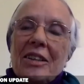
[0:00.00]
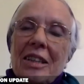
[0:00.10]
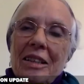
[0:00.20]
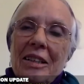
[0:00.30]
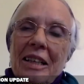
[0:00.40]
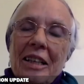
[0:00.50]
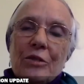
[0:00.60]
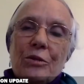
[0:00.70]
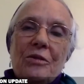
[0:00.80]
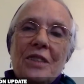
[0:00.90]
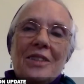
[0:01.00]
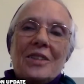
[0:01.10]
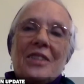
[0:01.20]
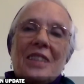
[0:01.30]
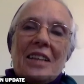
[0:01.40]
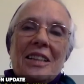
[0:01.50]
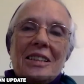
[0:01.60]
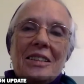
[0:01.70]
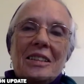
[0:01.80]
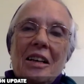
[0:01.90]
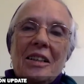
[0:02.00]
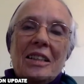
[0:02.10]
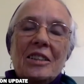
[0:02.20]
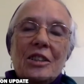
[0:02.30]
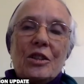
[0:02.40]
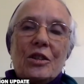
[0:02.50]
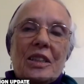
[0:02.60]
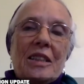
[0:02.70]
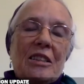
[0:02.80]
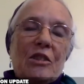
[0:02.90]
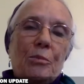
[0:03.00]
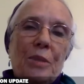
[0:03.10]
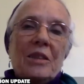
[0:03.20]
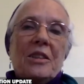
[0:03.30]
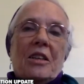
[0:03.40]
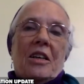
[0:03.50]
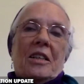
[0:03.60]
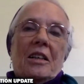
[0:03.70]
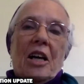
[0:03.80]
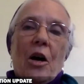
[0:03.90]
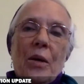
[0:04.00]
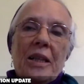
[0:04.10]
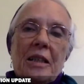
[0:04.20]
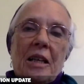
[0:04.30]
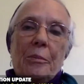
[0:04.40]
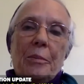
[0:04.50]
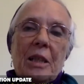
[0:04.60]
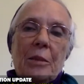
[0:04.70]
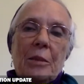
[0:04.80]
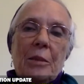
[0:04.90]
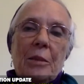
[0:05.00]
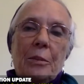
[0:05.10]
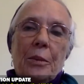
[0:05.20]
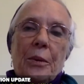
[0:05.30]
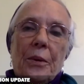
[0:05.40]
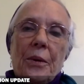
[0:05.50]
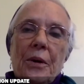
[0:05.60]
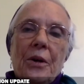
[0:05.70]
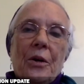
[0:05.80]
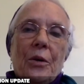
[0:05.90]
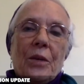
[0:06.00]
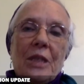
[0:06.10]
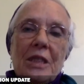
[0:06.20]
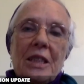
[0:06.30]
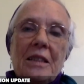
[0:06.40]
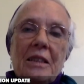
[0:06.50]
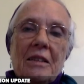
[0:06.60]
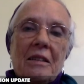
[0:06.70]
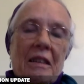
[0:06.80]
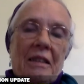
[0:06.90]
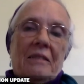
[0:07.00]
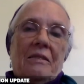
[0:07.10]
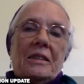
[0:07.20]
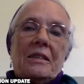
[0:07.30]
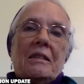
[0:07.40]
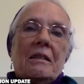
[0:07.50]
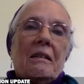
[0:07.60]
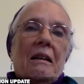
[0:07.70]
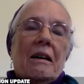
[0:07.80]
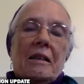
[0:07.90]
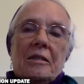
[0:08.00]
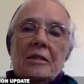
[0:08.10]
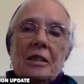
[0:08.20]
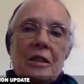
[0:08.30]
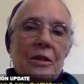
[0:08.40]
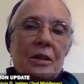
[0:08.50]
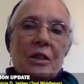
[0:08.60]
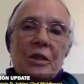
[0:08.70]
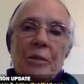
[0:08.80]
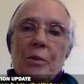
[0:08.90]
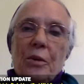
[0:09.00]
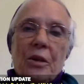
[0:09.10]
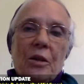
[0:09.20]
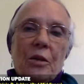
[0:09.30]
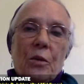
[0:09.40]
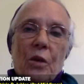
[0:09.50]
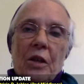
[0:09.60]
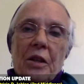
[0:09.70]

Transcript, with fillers: it has revealed that this industry is built on low income people risking their lives uh, to do this important work.